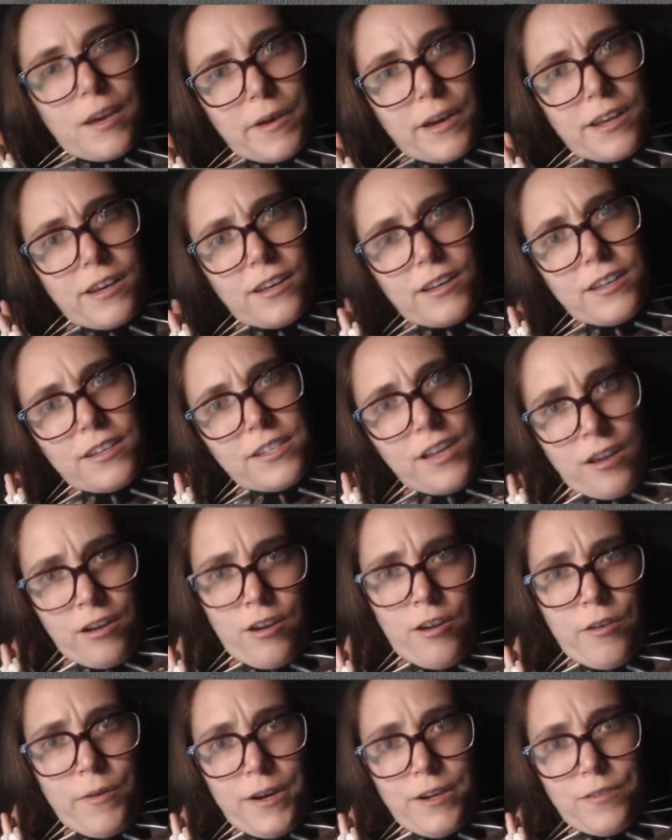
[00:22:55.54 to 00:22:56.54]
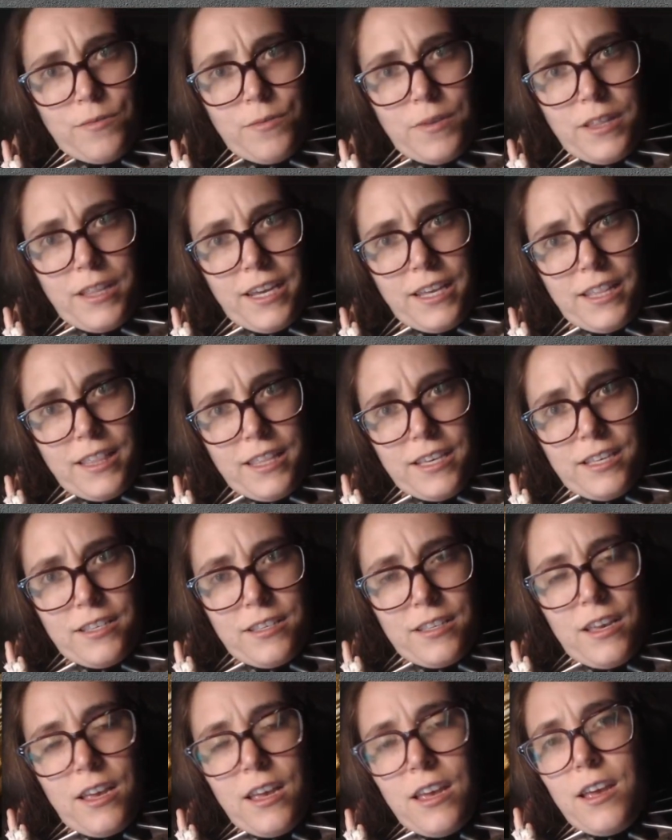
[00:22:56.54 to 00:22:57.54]
Come on. Tugger wears one like
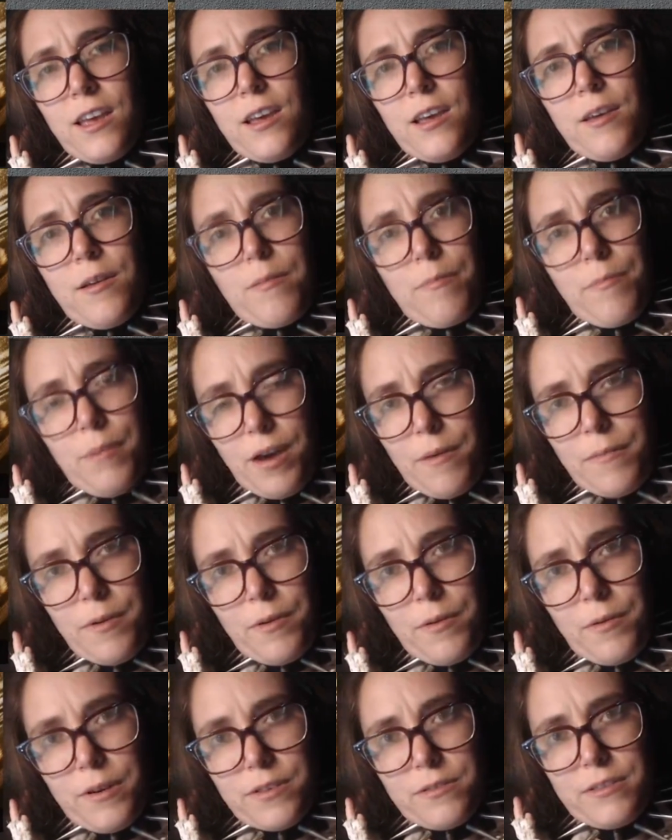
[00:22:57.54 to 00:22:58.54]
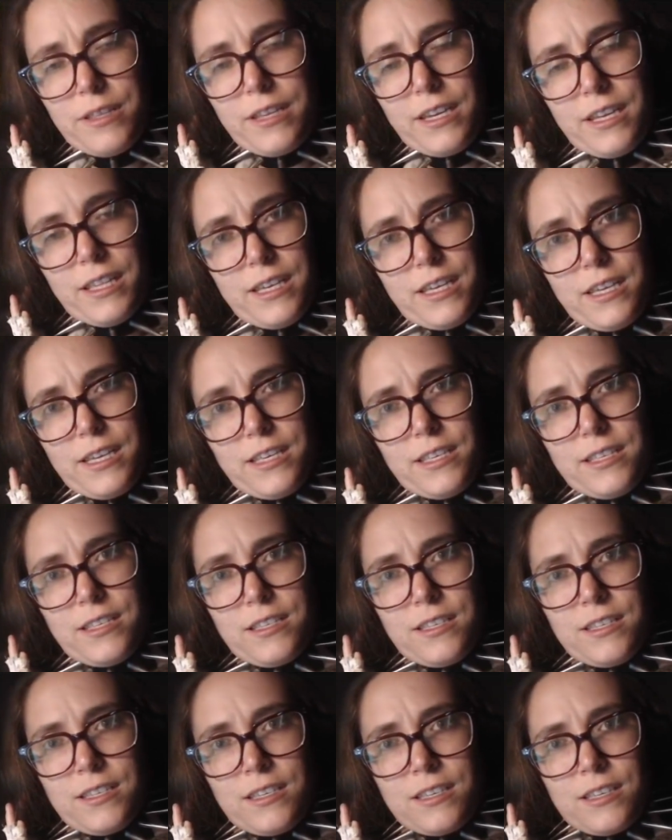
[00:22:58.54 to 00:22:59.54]
this. Bama wears one like
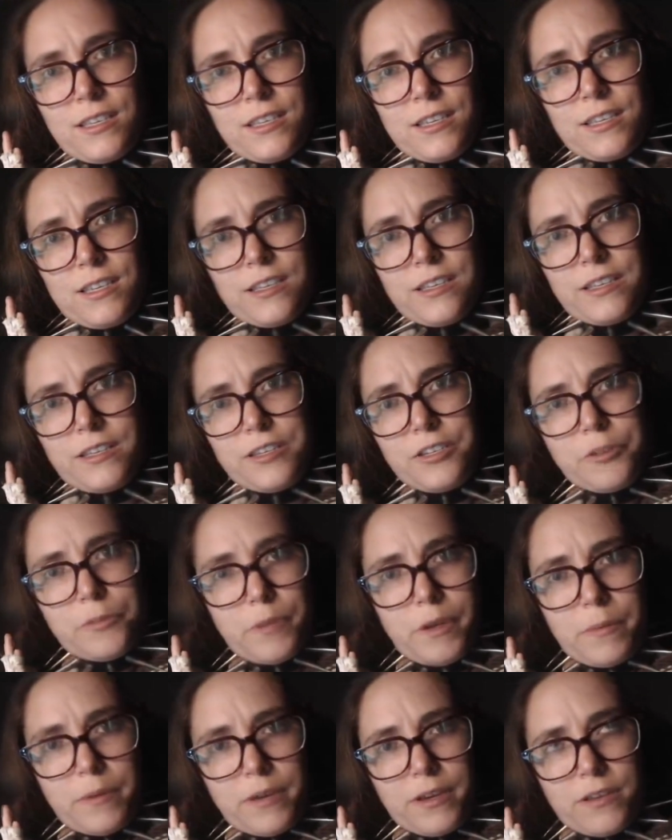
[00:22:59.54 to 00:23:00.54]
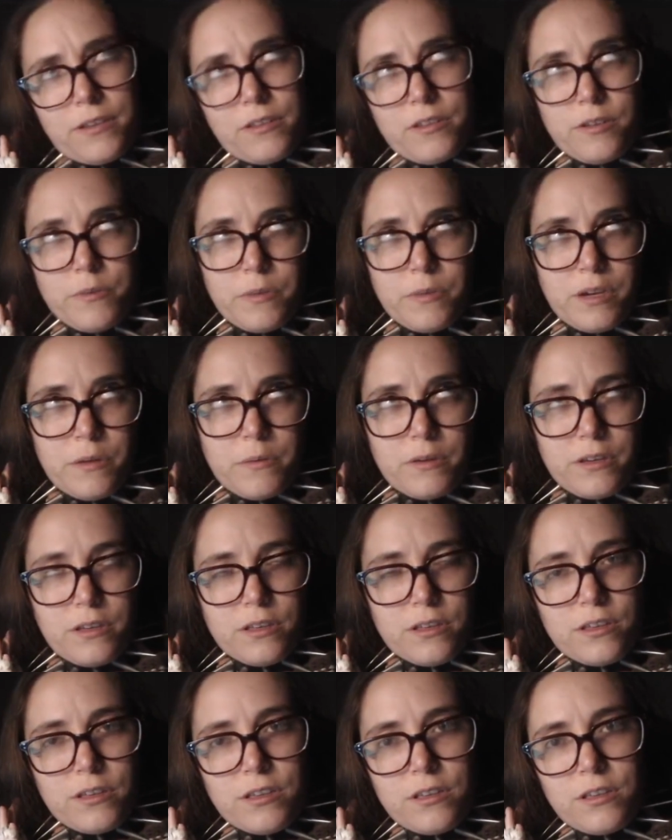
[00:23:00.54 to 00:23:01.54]
this. Jemima.
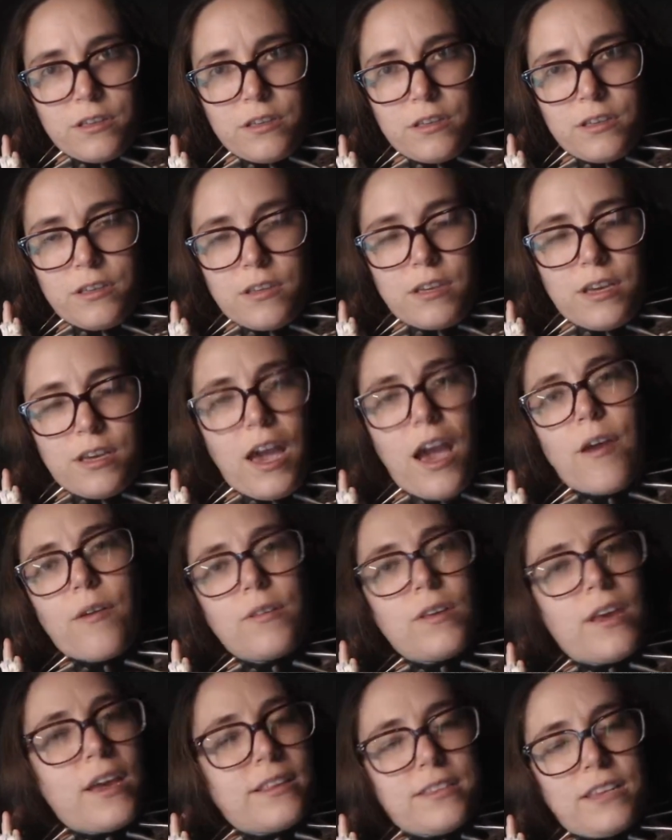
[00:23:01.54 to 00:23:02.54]
I